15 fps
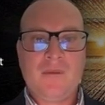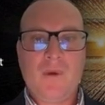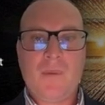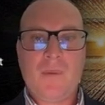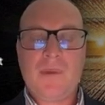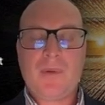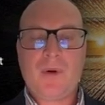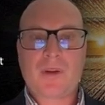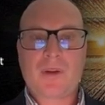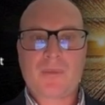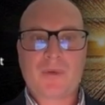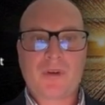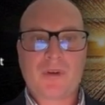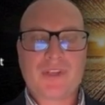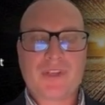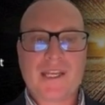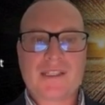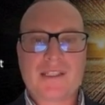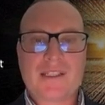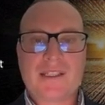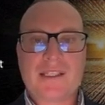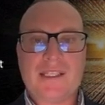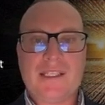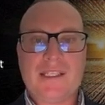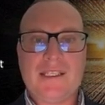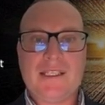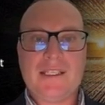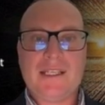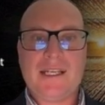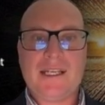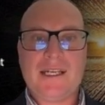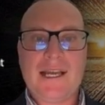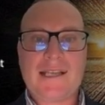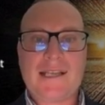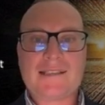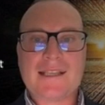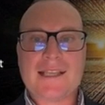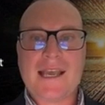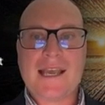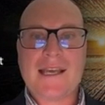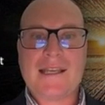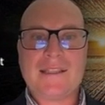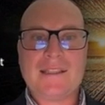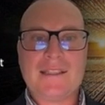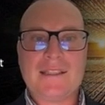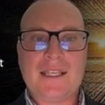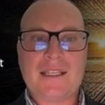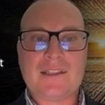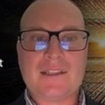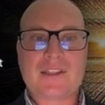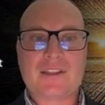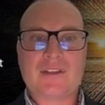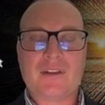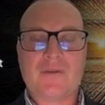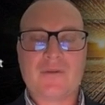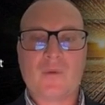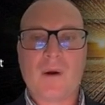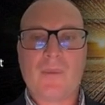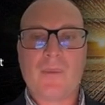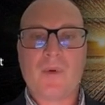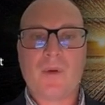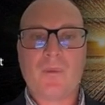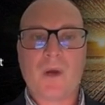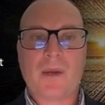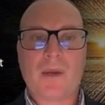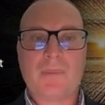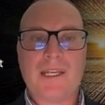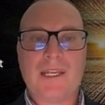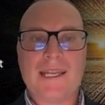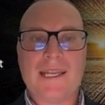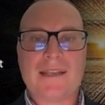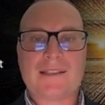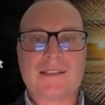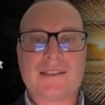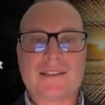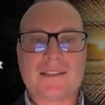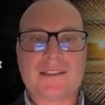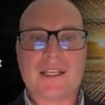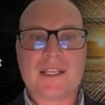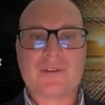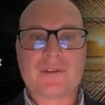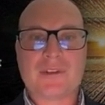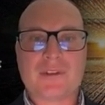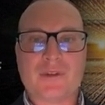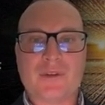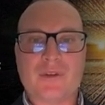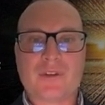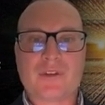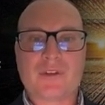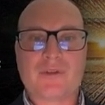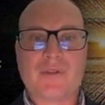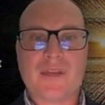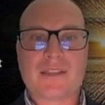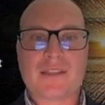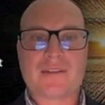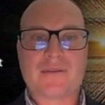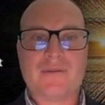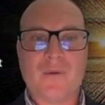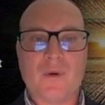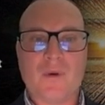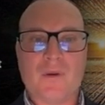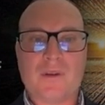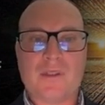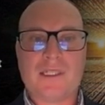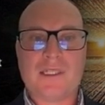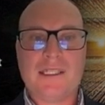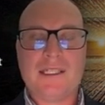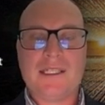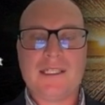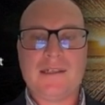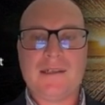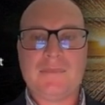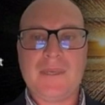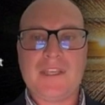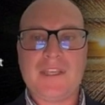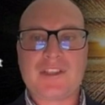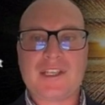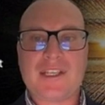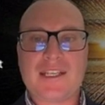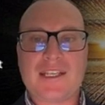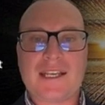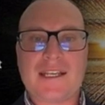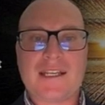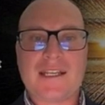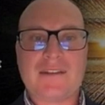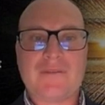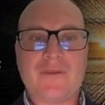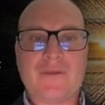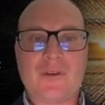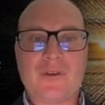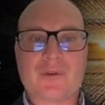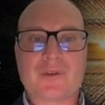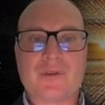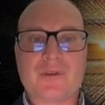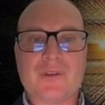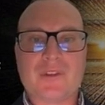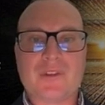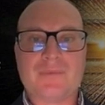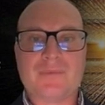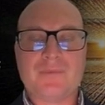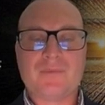When we bought the project, the asset had just over 1.1 million ounces under a JORC 2004 measured, indicated, and inferred resource.